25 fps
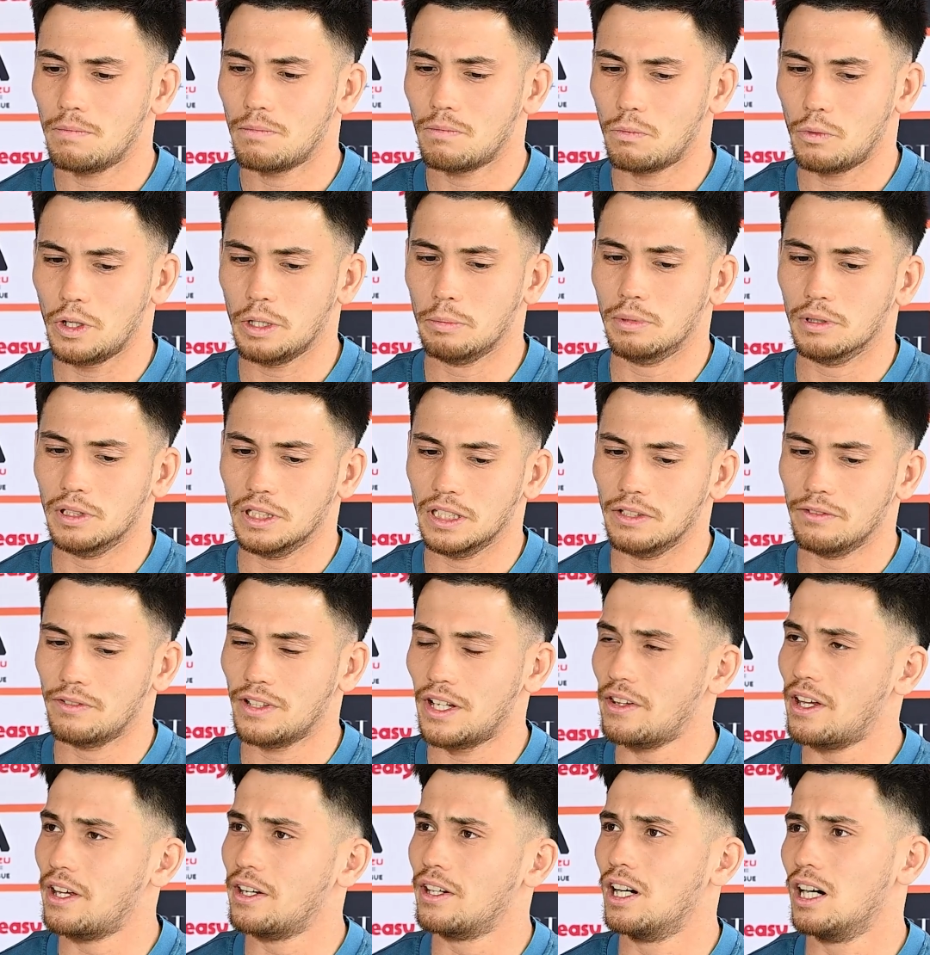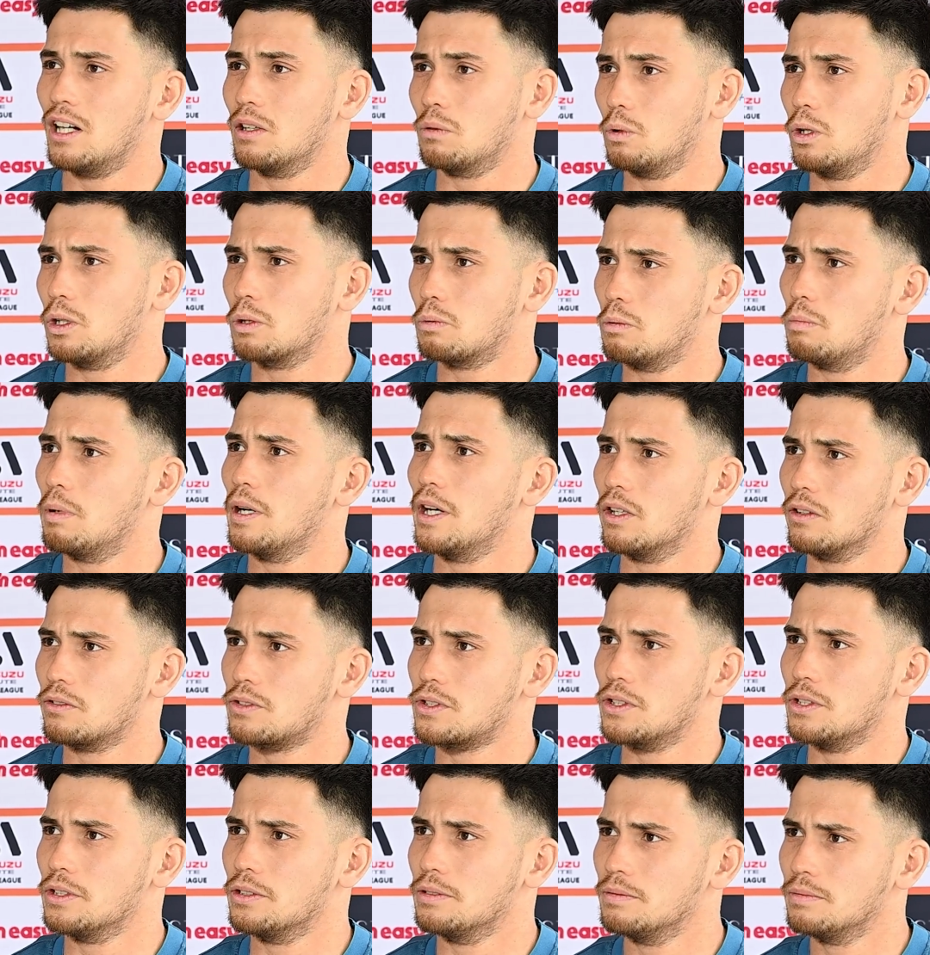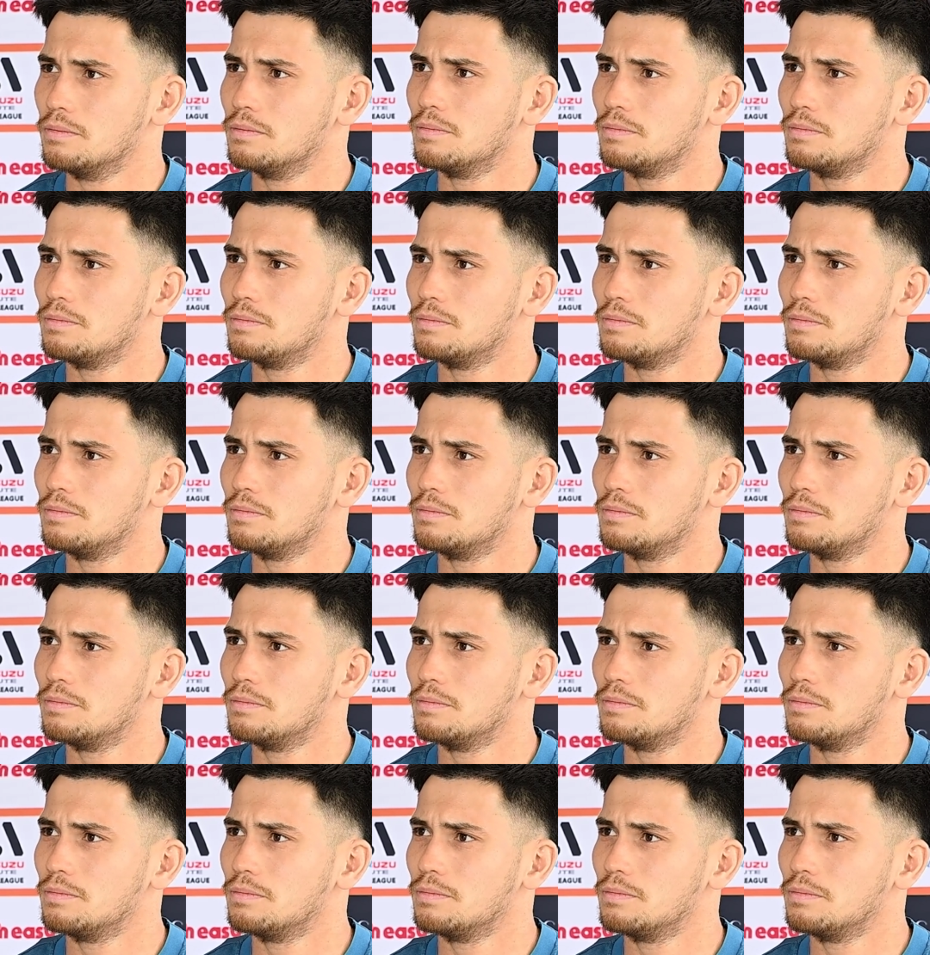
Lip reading: we believe that that hard work will pay off soon.